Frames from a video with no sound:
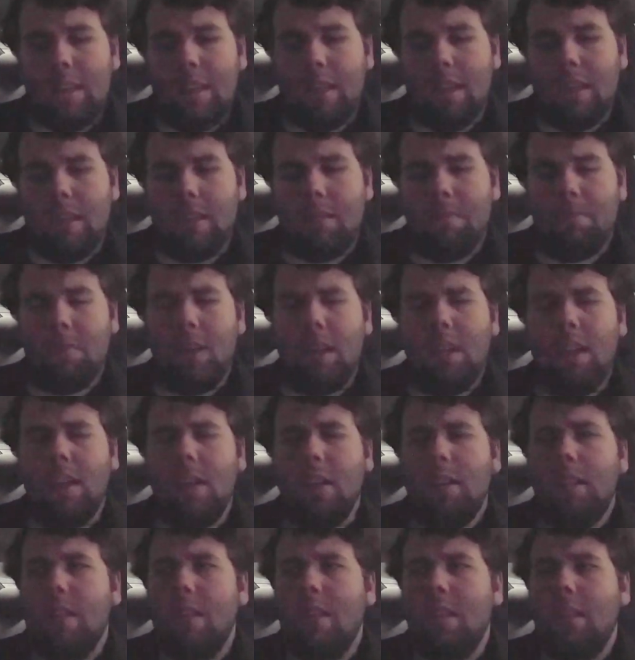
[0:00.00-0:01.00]
Uh,
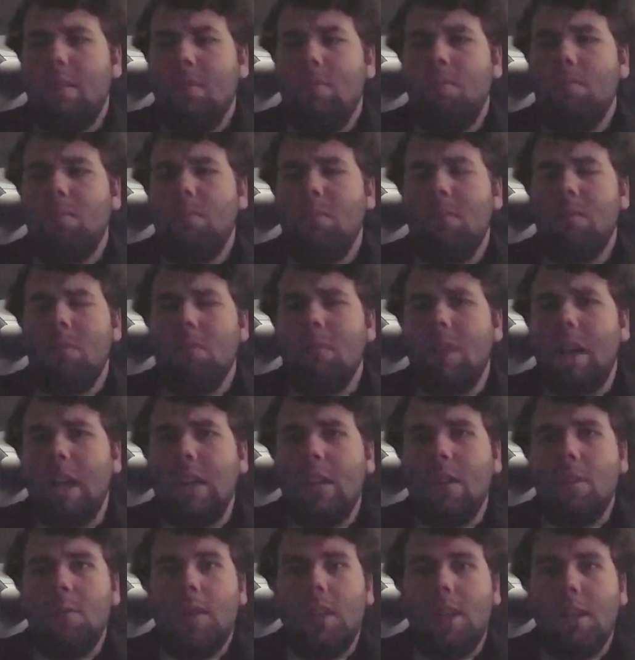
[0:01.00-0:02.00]
I
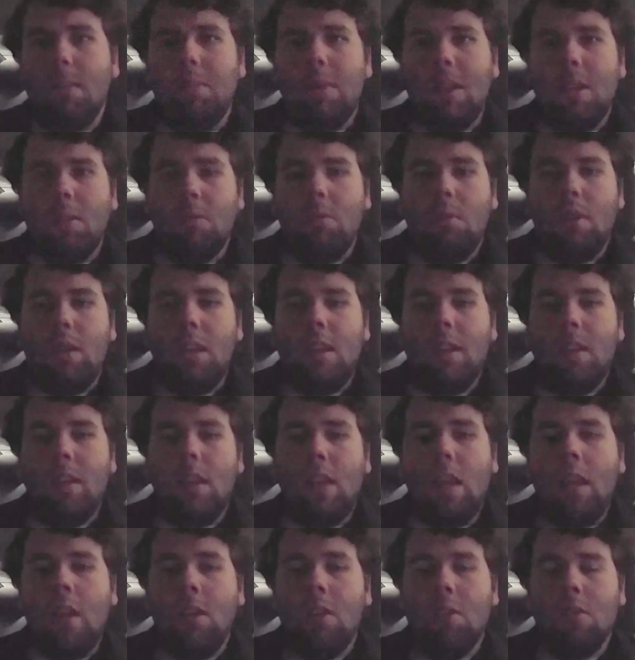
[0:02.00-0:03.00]
I know he can be a, he
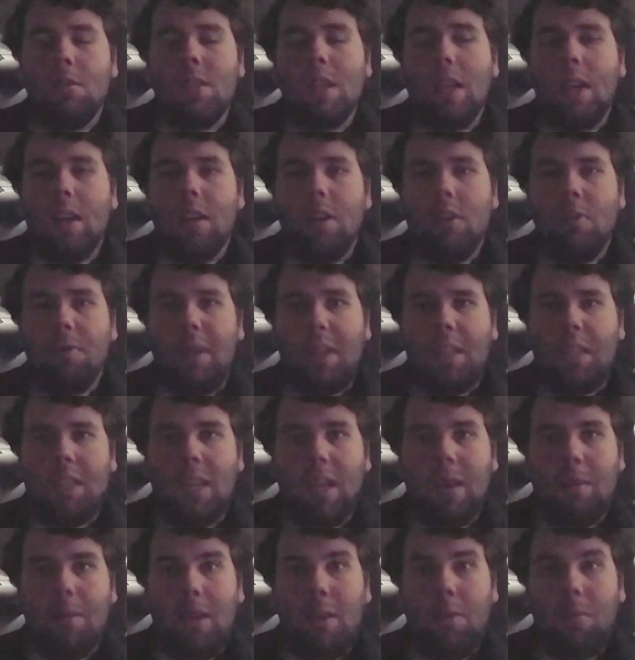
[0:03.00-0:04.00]
he knows how to direct
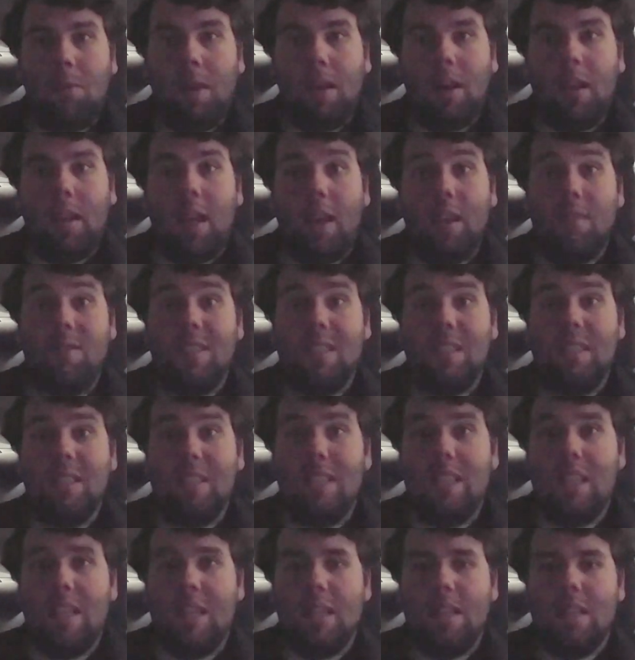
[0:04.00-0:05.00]
comedy well. I've
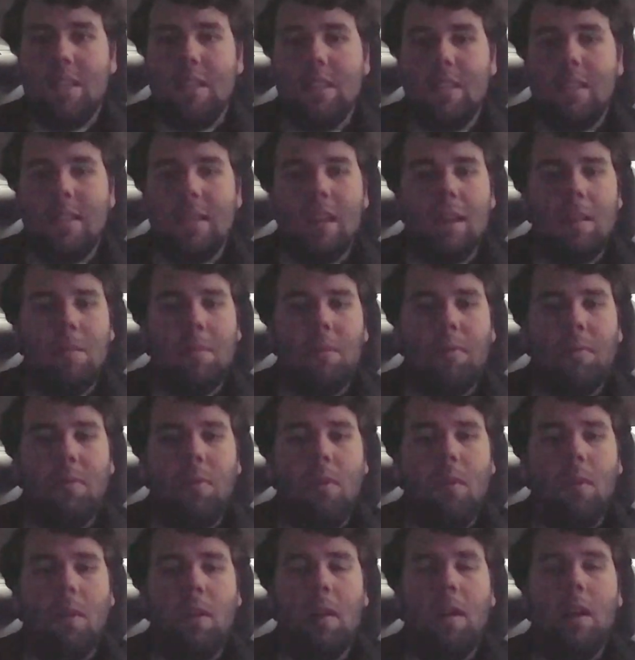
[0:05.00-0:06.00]
seen it done
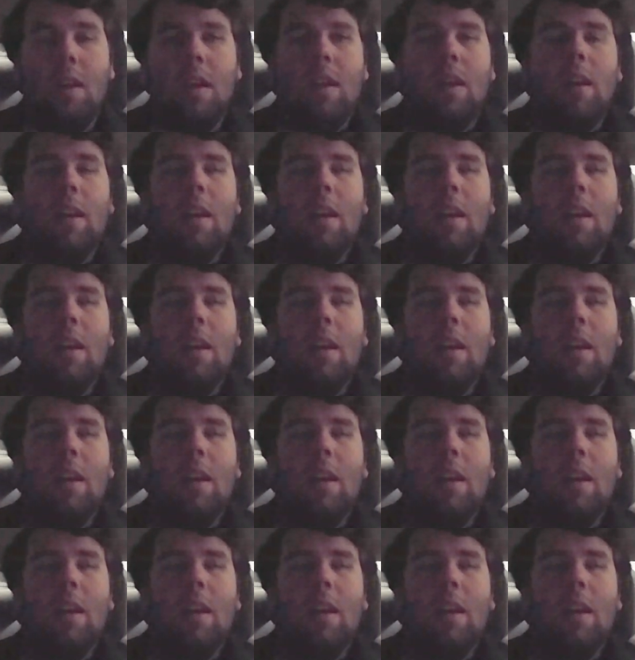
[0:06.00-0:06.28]
before.